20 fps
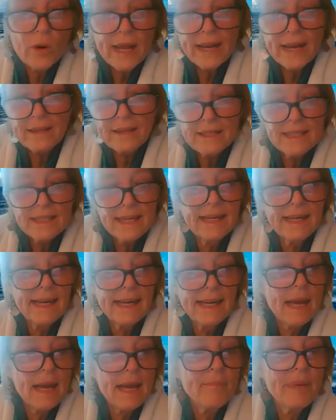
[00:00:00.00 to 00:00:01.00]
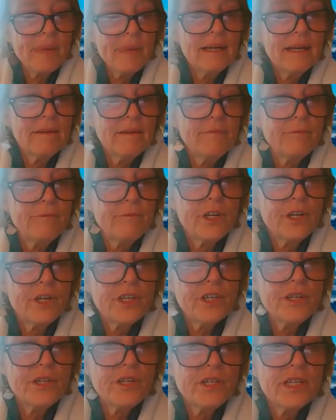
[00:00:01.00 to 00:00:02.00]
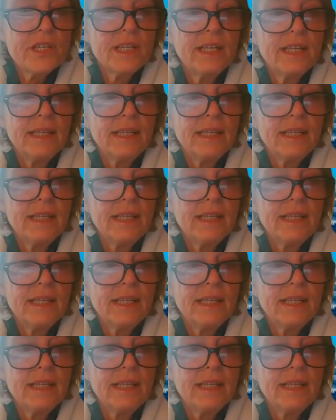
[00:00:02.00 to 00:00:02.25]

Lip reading: like the Senegambia versions,